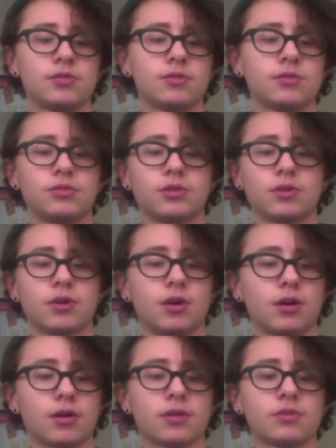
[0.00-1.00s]
do your
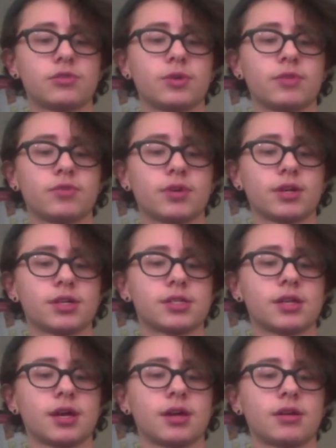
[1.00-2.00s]
art, do whatever it is
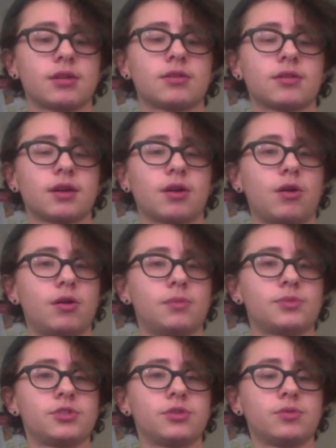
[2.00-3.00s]
that
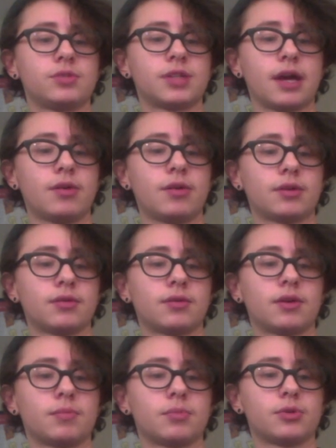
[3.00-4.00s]
calms you down
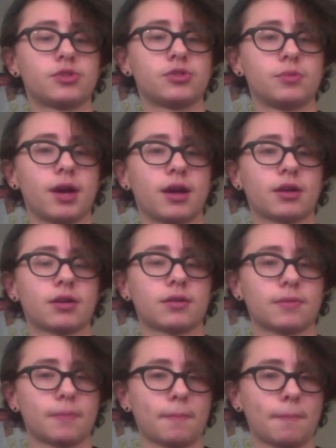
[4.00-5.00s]
and puts you back
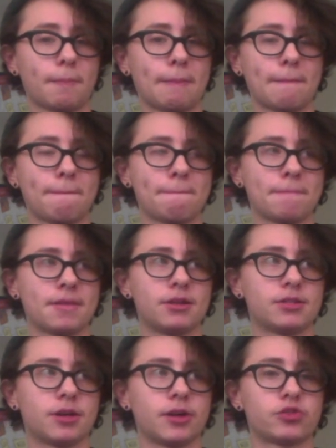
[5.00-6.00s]

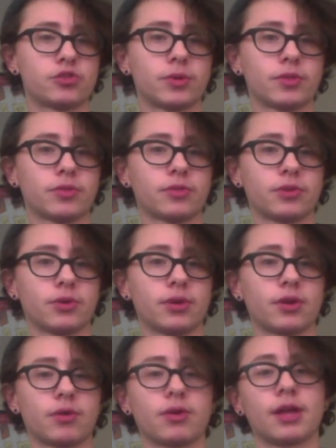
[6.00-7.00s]
in touch with your
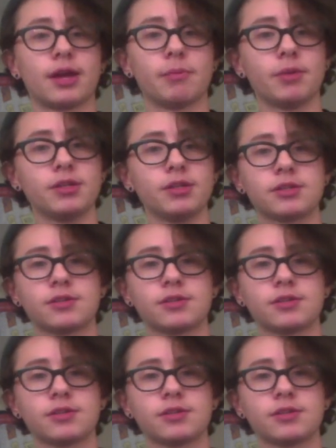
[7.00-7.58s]
inner alignment.